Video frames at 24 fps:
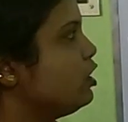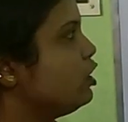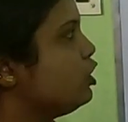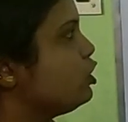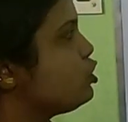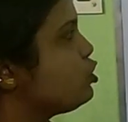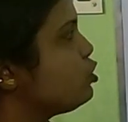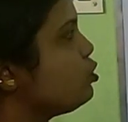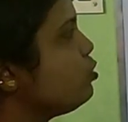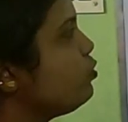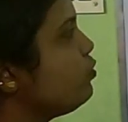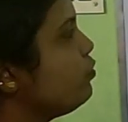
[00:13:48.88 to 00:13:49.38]

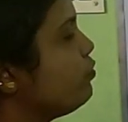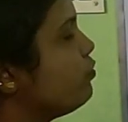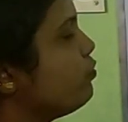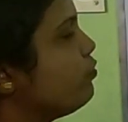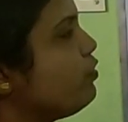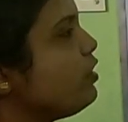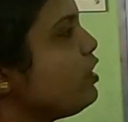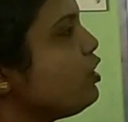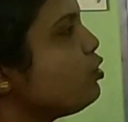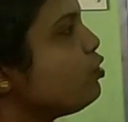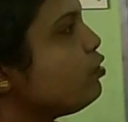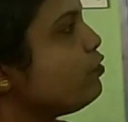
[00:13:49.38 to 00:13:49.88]
So
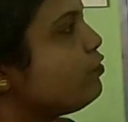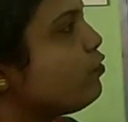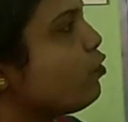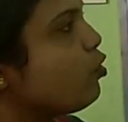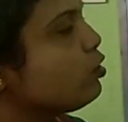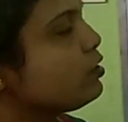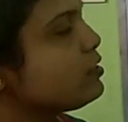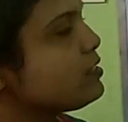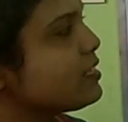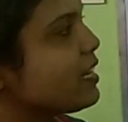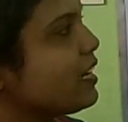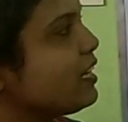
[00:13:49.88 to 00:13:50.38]
we know
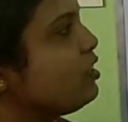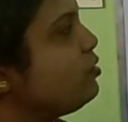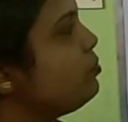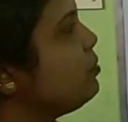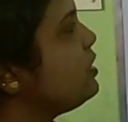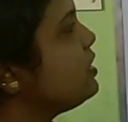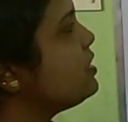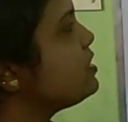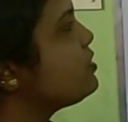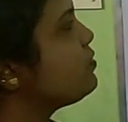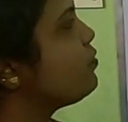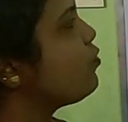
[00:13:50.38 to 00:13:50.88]
4 side
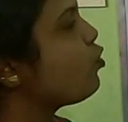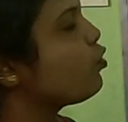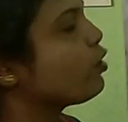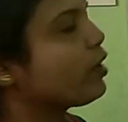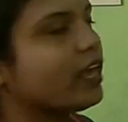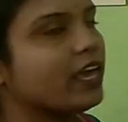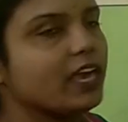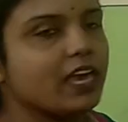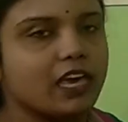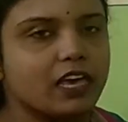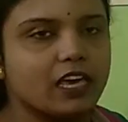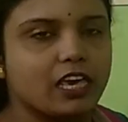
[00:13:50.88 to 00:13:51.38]
means
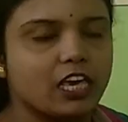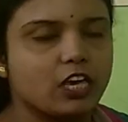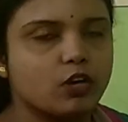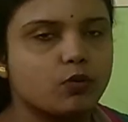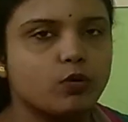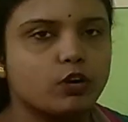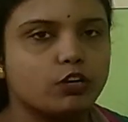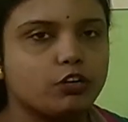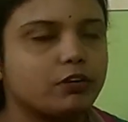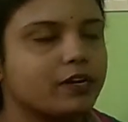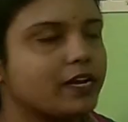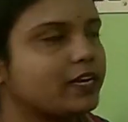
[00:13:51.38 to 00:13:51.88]
4A
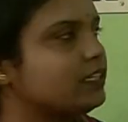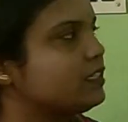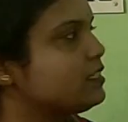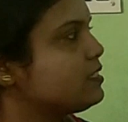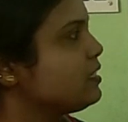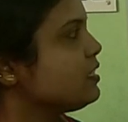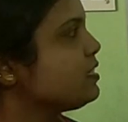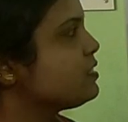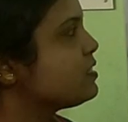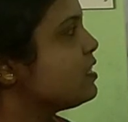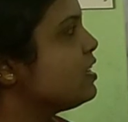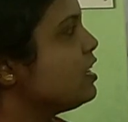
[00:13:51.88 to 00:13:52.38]
equal to
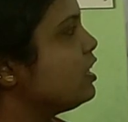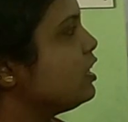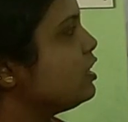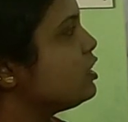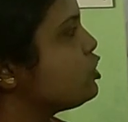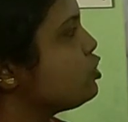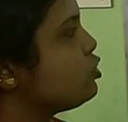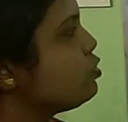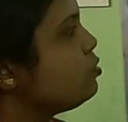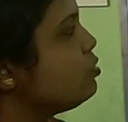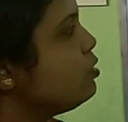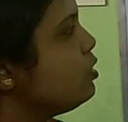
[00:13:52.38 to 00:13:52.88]
96.
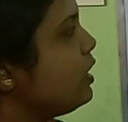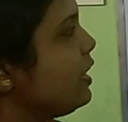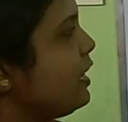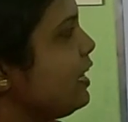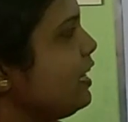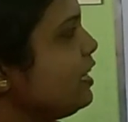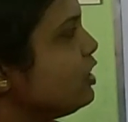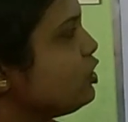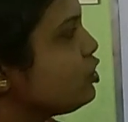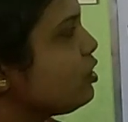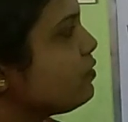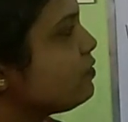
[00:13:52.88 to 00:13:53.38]
So
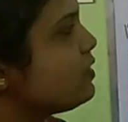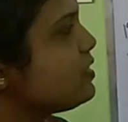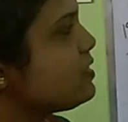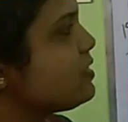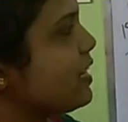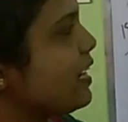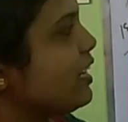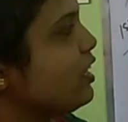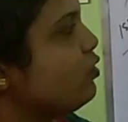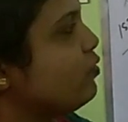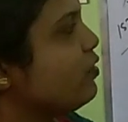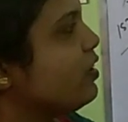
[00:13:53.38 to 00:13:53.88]
each of the
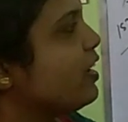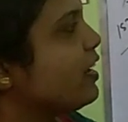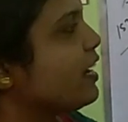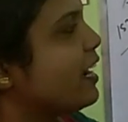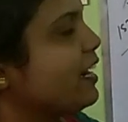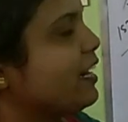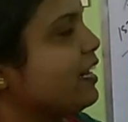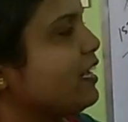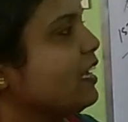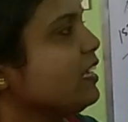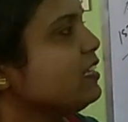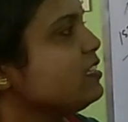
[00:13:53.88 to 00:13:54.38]
side we are
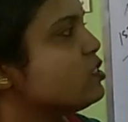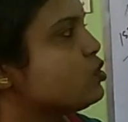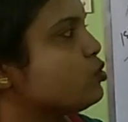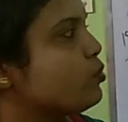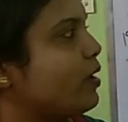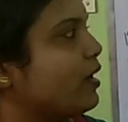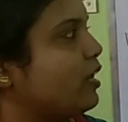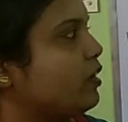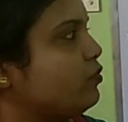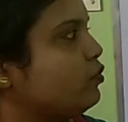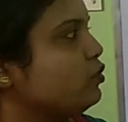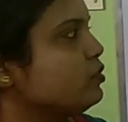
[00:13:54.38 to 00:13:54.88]
getting as
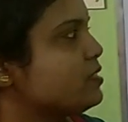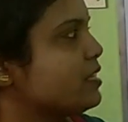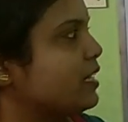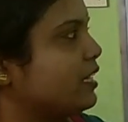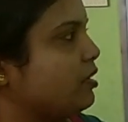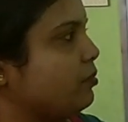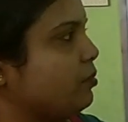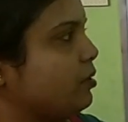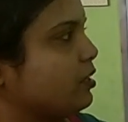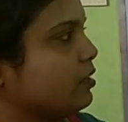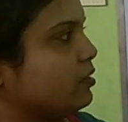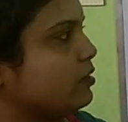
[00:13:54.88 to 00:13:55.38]
24
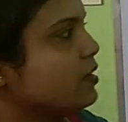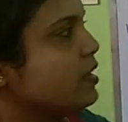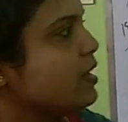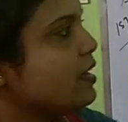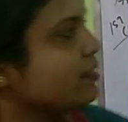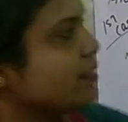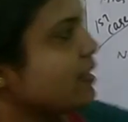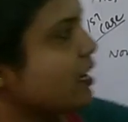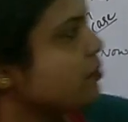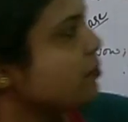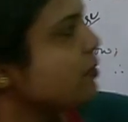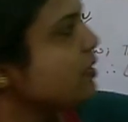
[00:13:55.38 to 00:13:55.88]
centimeter.
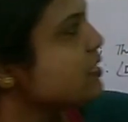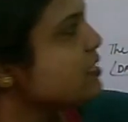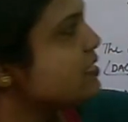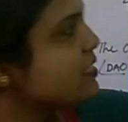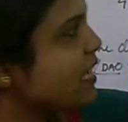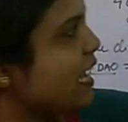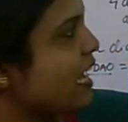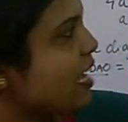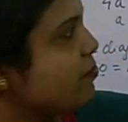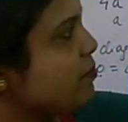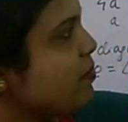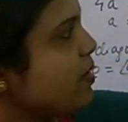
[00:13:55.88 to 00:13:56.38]
That means
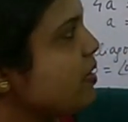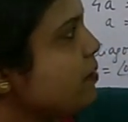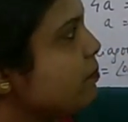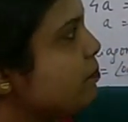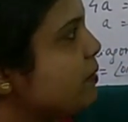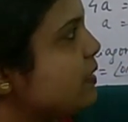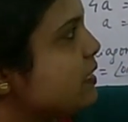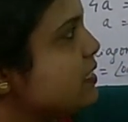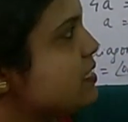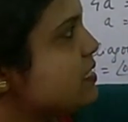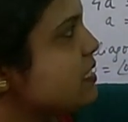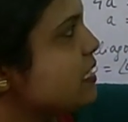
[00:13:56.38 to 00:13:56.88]
AB,
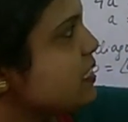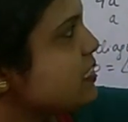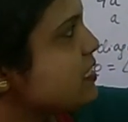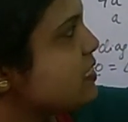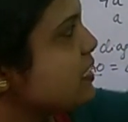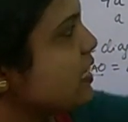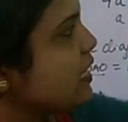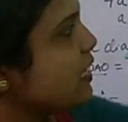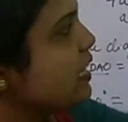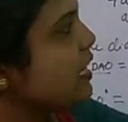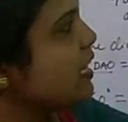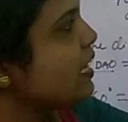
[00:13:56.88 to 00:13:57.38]
BC,
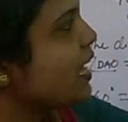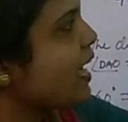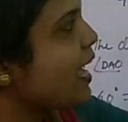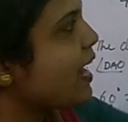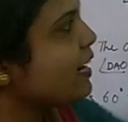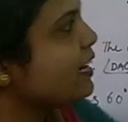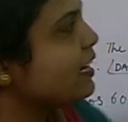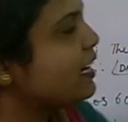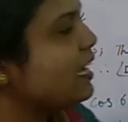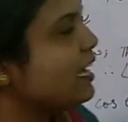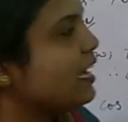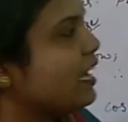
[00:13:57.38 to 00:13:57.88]
CD
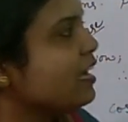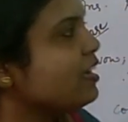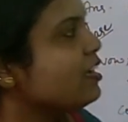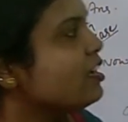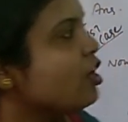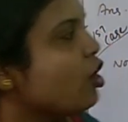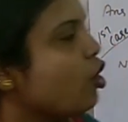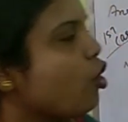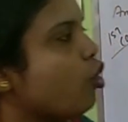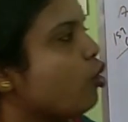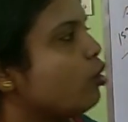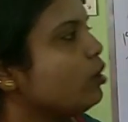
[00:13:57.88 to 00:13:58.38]
and DA
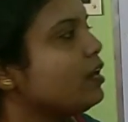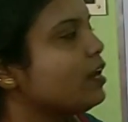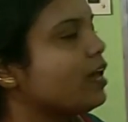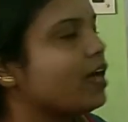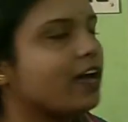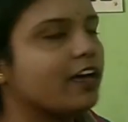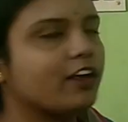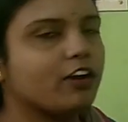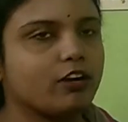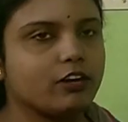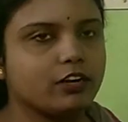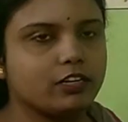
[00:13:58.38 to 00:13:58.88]
all
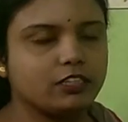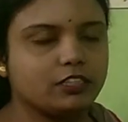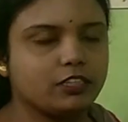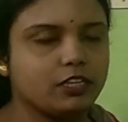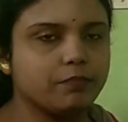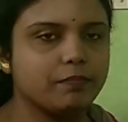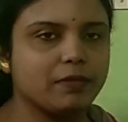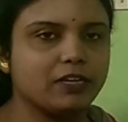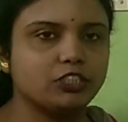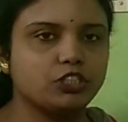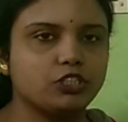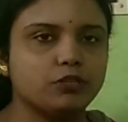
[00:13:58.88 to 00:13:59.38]
are the
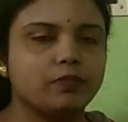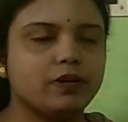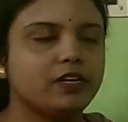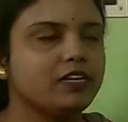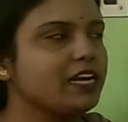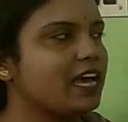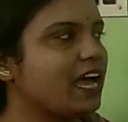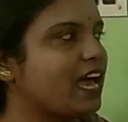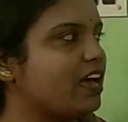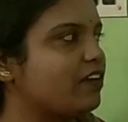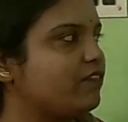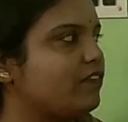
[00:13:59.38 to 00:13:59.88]
measurement
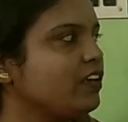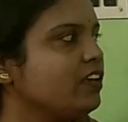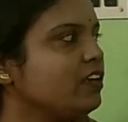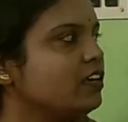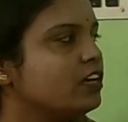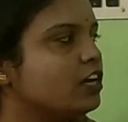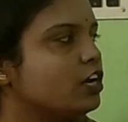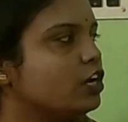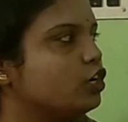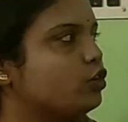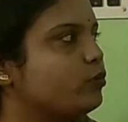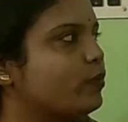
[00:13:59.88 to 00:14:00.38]
having
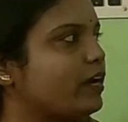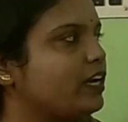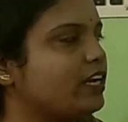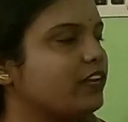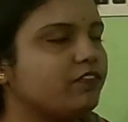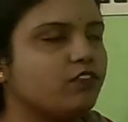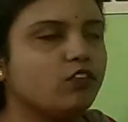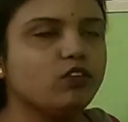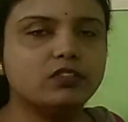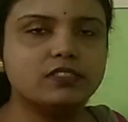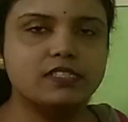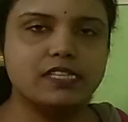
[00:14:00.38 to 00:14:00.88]

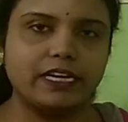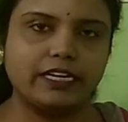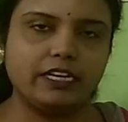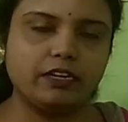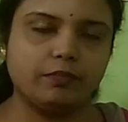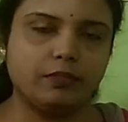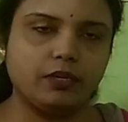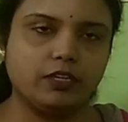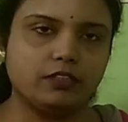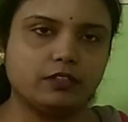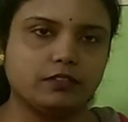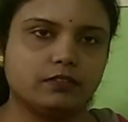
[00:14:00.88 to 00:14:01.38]
24
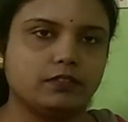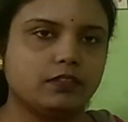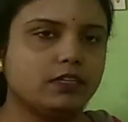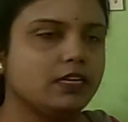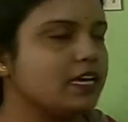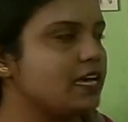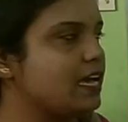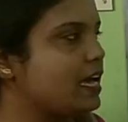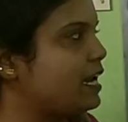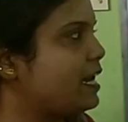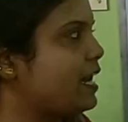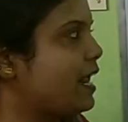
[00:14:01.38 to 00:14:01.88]
centimeter.
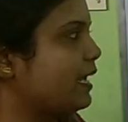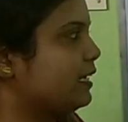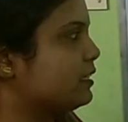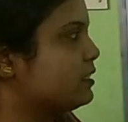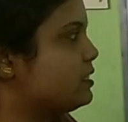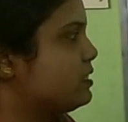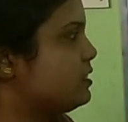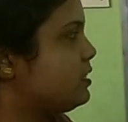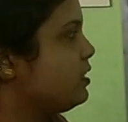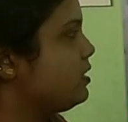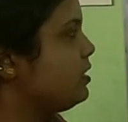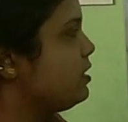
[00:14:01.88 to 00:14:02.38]

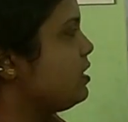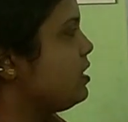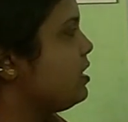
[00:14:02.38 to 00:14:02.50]
Next,